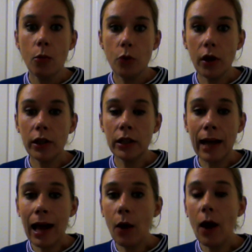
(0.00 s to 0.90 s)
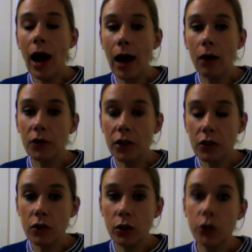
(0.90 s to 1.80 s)
Brighton now have an
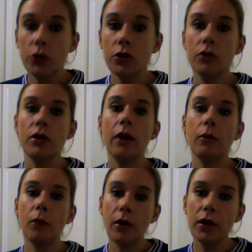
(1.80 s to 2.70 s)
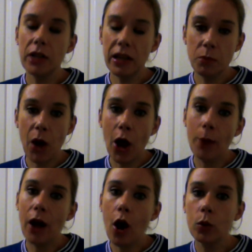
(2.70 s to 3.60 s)
exclusion zone where it's
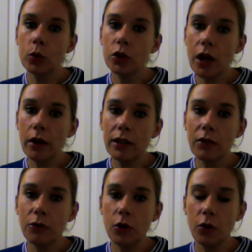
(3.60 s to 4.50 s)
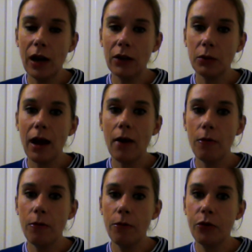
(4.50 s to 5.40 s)
permit holders only for around about
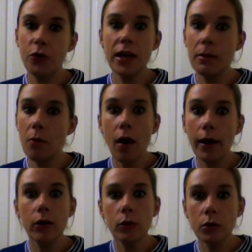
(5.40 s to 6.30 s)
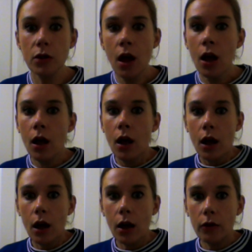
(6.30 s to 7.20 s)
3 miles
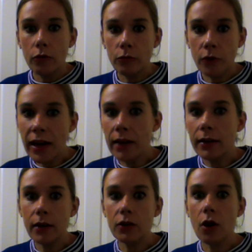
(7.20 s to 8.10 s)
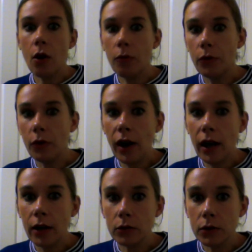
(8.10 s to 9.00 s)
radius of the
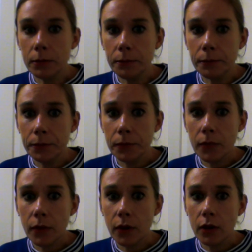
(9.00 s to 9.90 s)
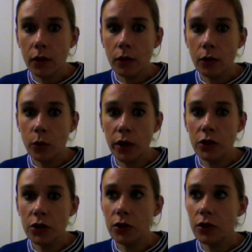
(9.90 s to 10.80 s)
ground,
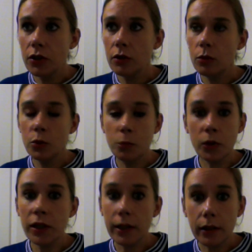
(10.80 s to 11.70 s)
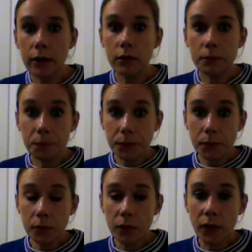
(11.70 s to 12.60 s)
which was brilliant
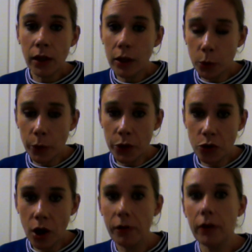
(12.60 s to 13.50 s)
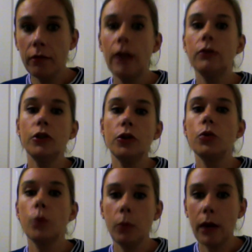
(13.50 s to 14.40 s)
as we were driving around the
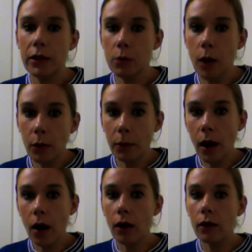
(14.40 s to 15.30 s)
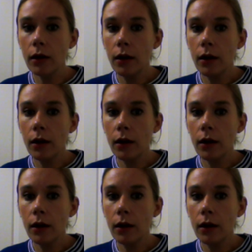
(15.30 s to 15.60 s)
usual place where we park